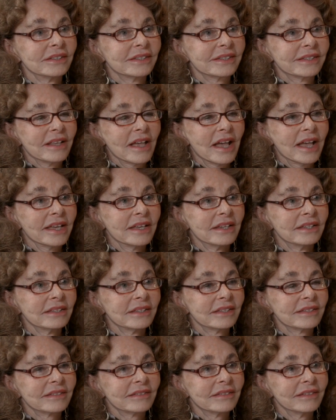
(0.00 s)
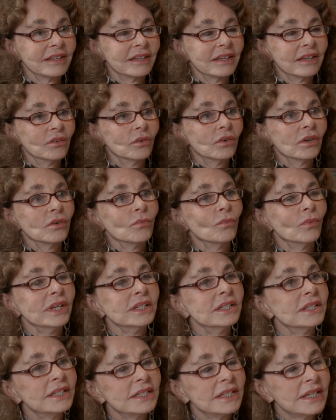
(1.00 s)
science, we
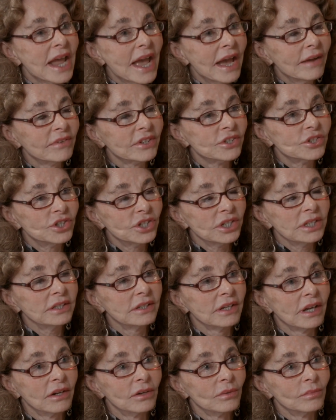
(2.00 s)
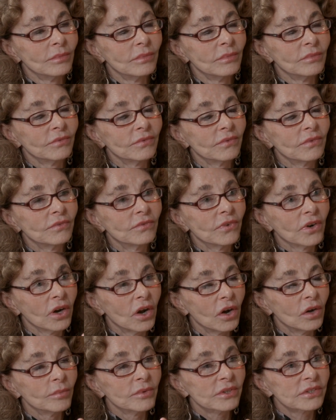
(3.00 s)
didn't have a genome for
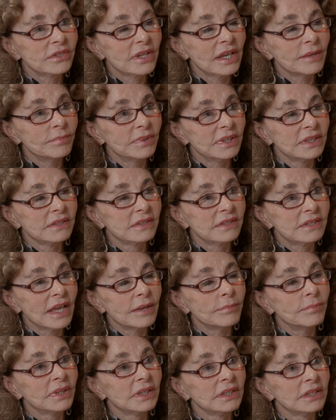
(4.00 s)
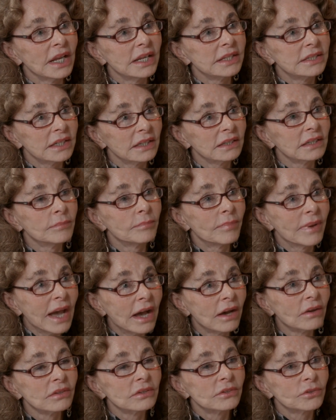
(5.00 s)
Homo sapien sapien until
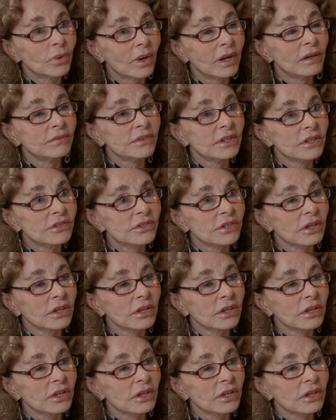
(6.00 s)
about 12 years